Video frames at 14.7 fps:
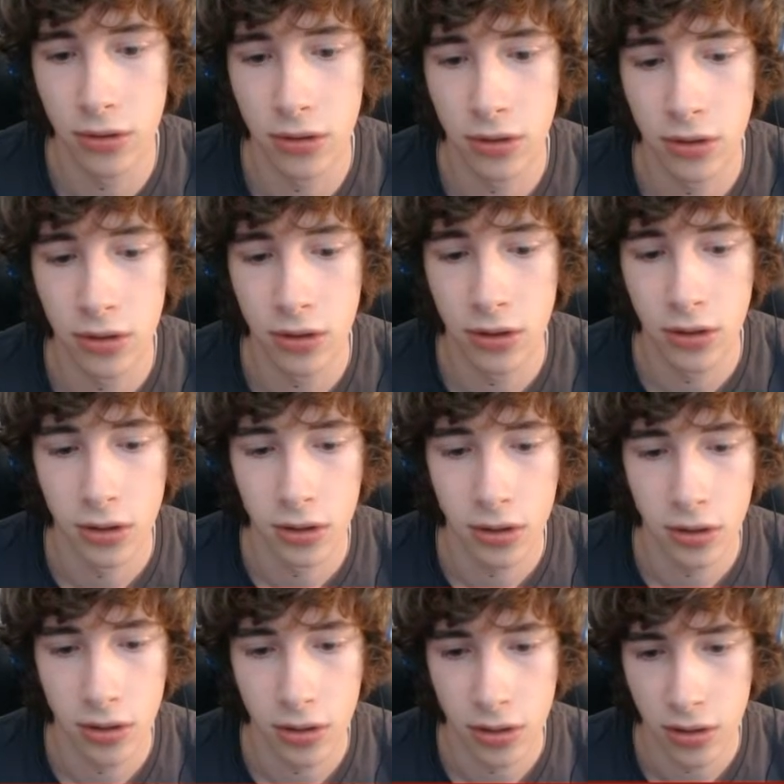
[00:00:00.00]

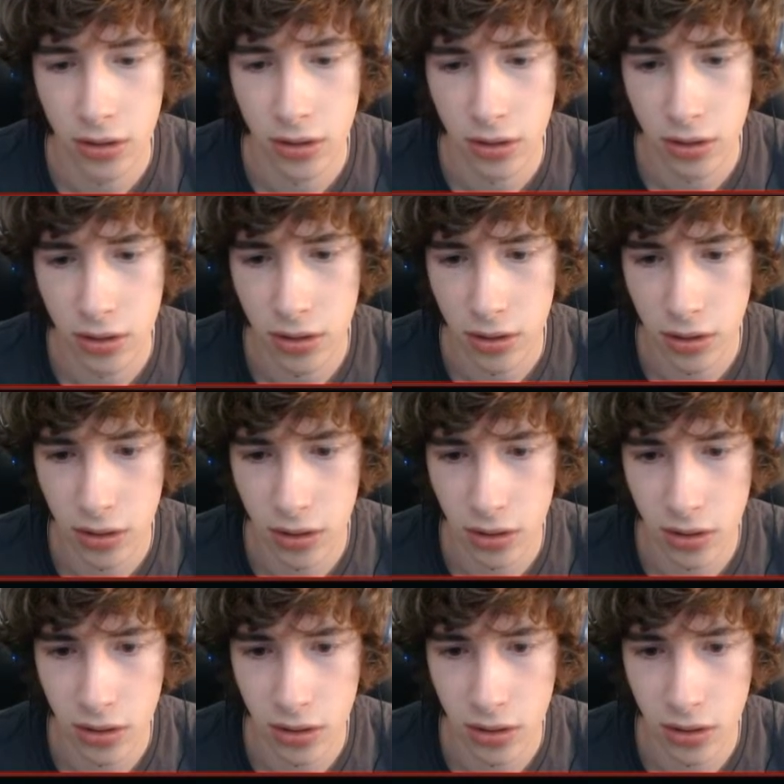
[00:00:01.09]
(no one is talking)